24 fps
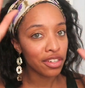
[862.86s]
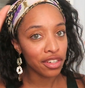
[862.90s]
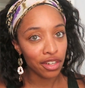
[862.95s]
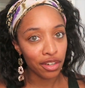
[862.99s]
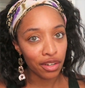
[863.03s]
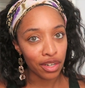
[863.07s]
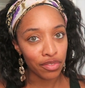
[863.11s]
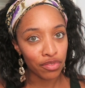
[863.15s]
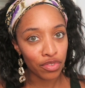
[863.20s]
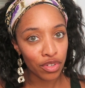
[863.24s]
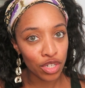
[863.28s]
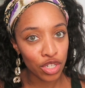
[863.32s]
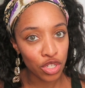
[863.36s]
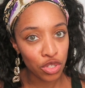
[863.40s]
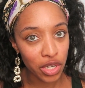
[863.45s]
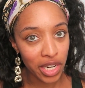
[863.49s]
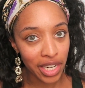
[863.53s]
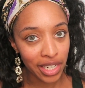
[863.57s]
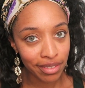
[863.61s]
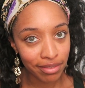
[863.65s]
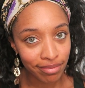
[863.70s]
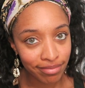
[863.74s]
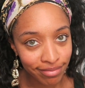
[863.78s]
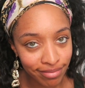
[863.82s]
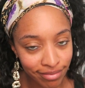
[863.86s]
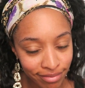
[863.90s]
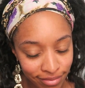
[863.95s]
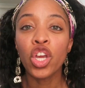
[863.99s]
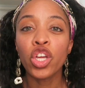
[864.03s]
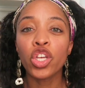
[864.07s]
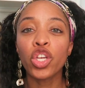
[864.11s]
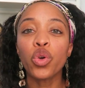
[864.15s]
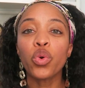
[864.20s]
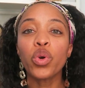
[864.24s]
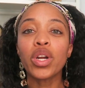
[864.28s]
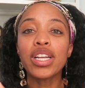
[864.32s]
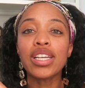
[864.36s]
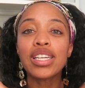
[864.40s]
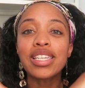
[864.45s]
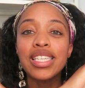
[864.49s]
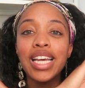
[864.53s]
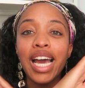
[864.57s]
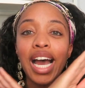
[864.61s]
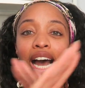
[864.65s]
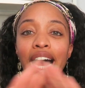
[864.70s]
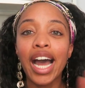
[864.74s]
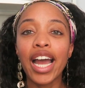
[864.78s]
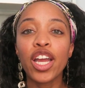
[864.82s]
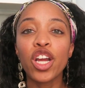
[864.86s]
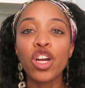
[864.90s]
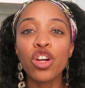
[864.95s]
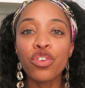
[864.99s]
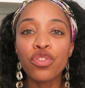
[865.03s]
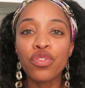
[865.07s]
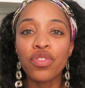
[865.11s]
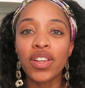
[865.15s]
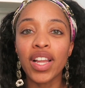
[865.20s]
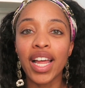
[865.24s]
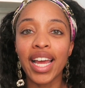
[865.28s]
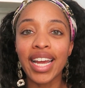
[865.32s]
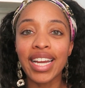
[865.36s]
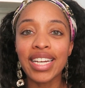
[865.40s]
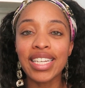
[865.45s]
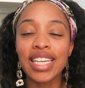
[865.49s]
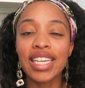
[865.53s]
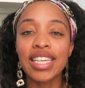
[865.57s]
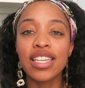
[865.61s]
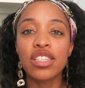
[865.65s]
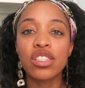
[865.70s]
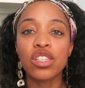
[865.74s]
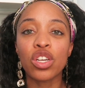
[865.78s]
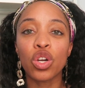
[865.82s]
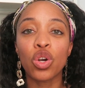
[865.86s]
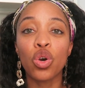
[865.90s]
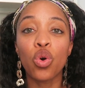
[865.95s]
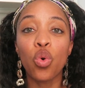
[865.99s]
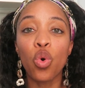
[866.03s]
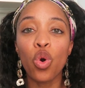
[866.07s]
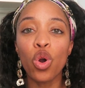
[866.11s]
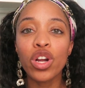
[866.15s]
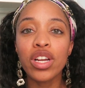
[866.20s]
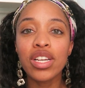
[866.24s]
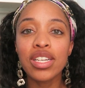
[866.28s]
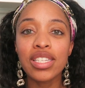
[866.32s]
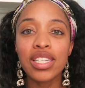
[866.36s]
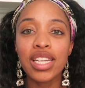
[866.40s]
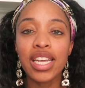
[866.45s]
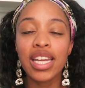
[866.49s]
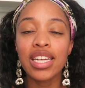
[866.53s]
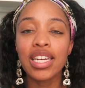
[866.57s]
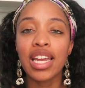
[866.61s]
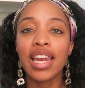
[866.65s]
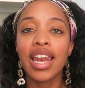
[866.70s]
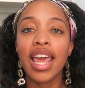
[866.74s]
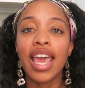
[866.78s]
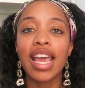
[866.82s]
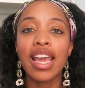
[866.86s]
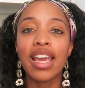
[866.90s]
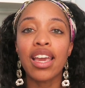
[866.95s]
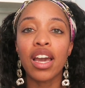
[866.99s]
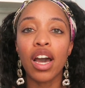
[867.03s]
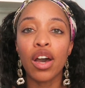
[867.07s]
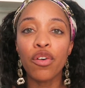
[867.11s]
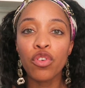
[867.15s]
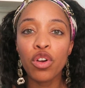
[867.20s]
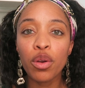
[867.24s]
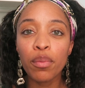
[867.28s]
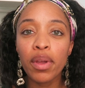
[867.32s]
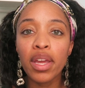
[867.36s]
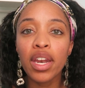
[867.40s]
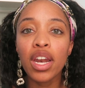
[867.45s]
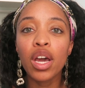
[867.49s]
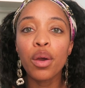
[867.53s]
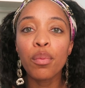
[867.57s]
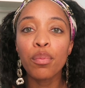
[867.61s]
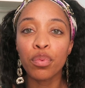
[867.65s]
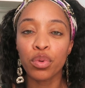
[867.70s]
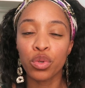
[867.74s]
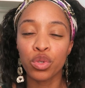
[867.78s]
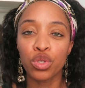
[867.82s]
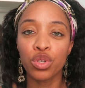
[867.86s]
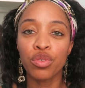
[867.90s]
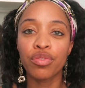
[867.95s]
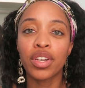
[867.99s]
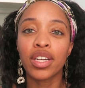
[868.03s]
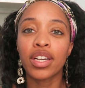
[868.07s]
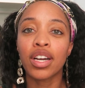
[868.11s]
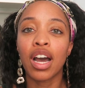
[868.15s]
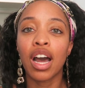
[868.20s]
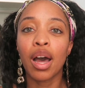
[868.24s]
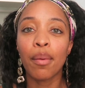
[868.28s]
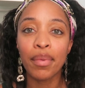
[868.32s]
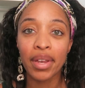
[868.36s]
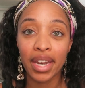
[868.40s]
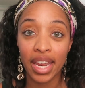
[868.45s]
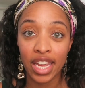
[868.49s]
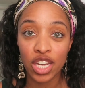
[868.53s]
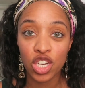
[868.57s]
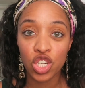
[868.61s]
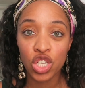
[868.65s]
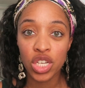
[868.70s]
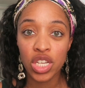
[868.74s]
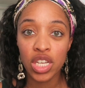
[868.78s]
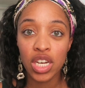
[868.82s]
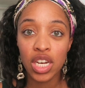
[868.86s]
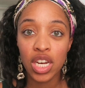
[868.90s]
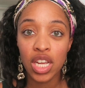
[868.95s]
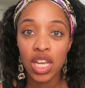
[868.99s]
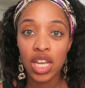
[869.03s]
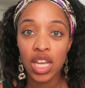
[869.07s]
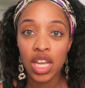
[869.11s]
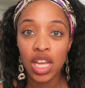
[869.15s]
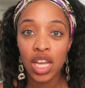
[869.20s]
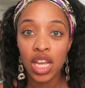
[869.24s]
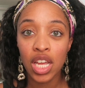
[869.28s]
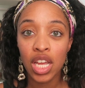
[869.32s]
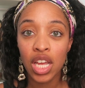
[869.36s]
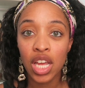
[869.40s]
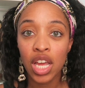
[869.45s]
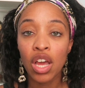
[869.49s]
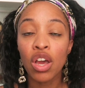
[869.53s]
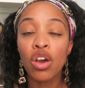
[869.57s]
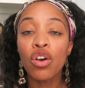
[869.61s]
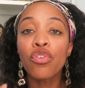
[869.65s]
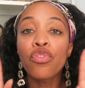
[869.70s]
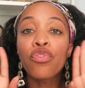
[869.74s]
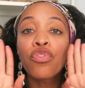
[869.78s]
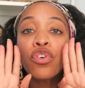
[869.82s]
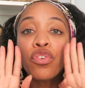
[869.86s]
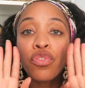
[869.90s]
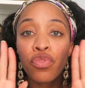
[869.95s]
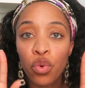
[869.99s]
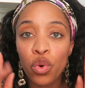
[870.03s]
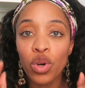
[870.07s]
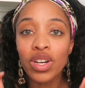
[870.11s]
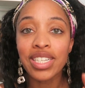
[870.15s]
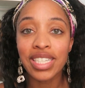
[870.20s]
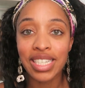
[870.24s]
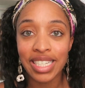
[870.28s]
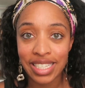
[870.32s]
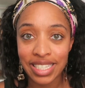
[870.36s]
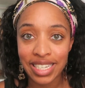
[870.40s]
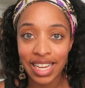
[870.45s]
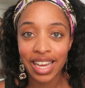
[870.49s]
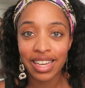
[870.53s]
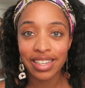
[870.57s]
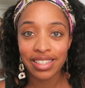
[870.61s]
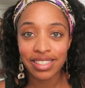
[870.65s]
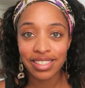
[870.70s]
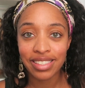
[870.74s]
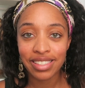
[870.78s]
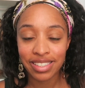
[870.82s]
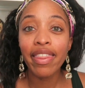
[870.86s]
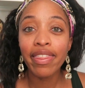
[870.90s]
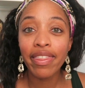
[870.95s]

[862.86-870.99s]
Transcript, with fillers: you're in for a treat your entire flight is quarantined in a government approved accommodation for 14 days.